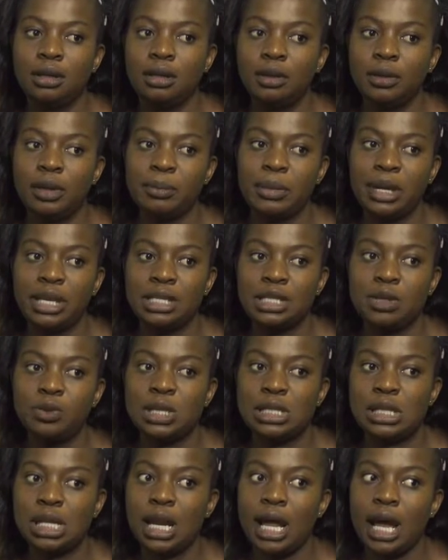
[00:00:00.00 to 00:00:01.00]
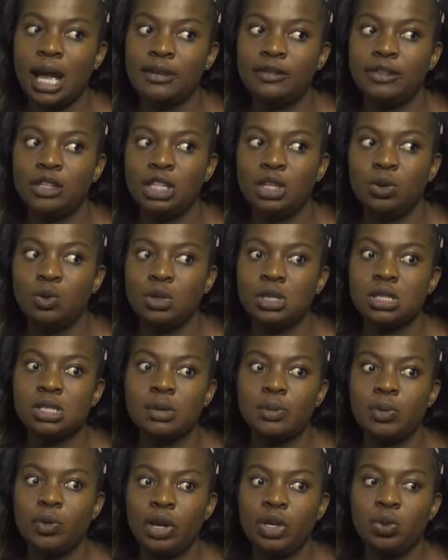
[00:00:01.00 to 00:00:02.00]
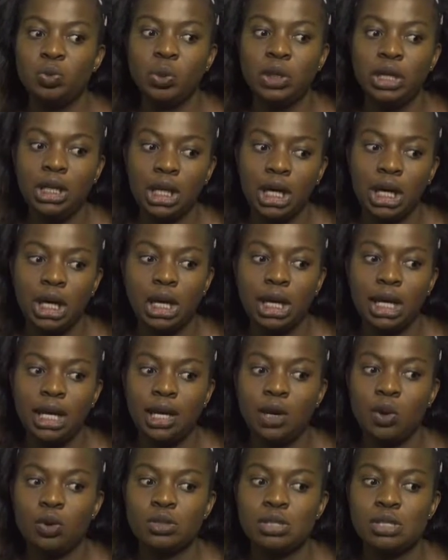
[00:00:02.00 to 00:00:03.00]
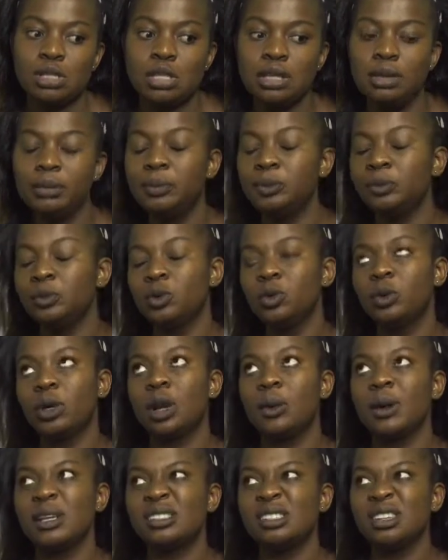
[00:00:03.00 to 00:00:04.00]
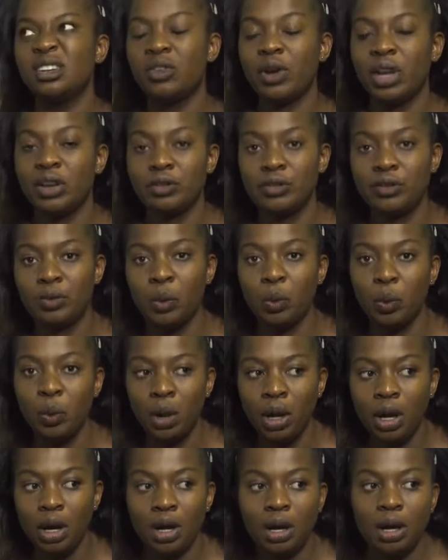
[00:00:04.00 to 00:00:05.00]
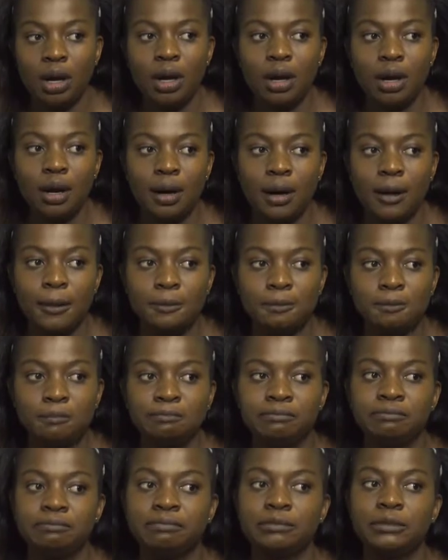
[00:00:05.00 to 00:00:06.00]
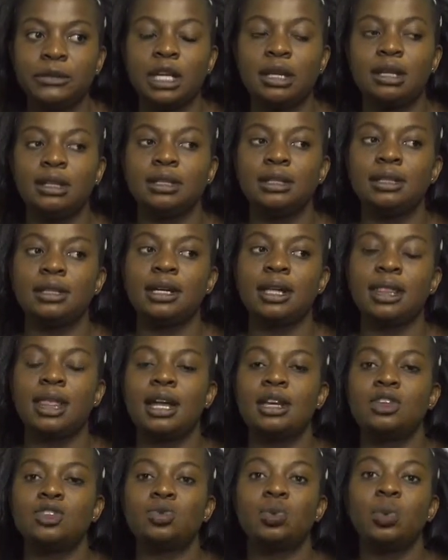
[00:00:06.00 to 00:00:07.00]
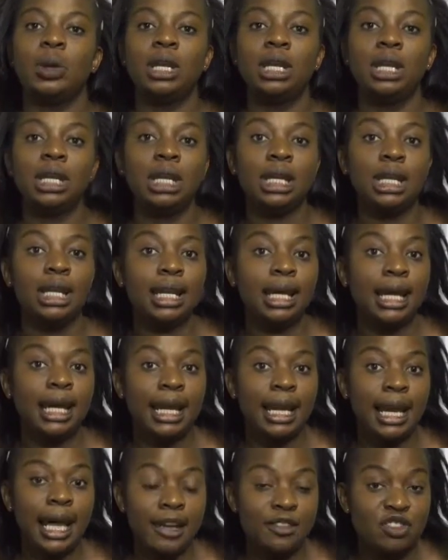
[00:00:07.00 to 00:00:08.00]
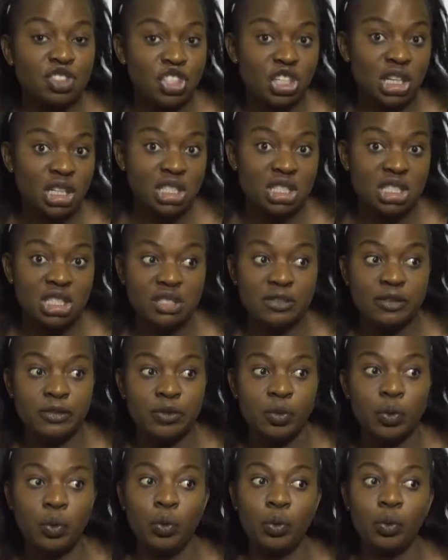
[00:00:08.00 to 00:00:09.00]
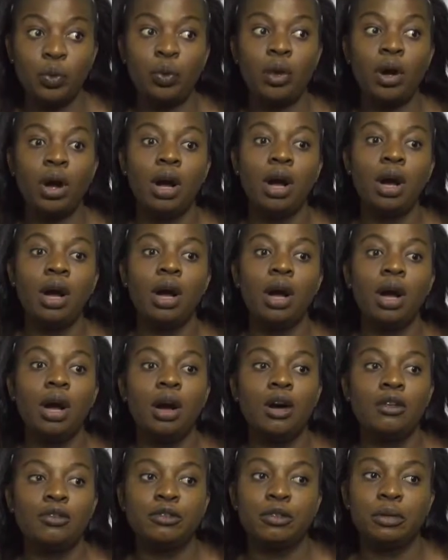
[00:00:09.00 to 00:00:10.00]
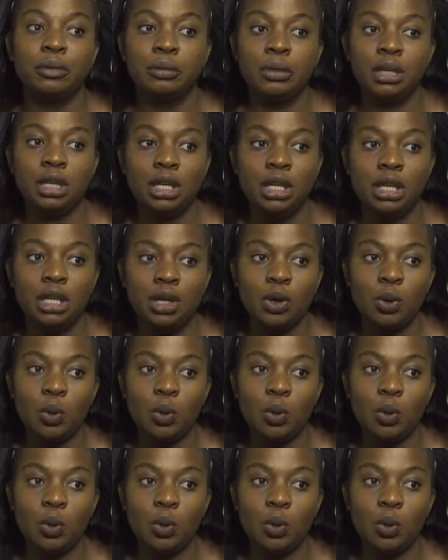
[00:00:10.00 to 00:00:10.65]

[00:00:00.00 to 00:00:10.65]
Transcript: When my dad was alive, he was the breadwinner. I lost him when I was in grade 4. That is when life changed for me.